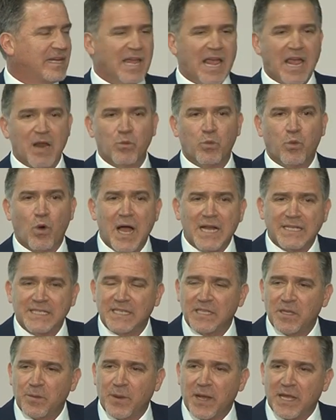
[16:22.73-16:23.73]
and what
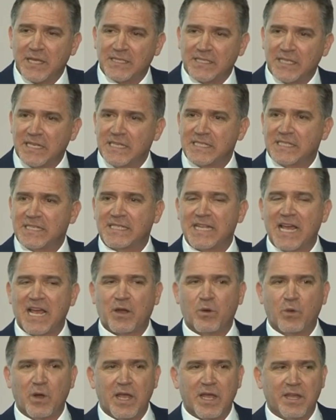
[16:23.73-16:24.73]
did the Palestinians
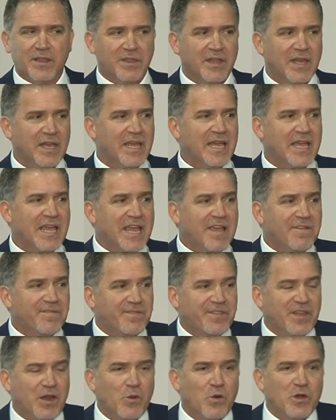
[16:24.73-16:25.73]
attack with,
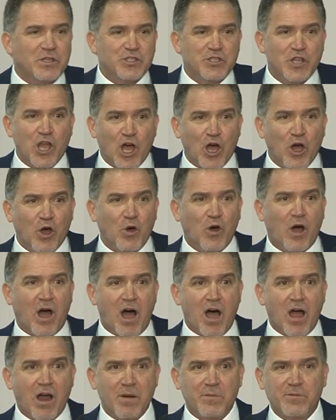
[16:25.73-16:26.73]
if there was no
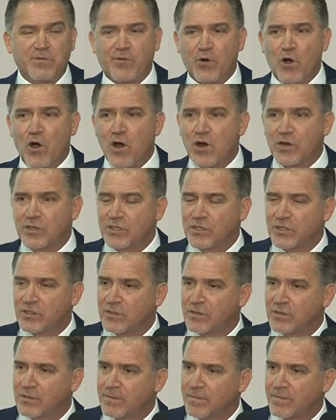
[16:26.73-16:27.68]
armed force?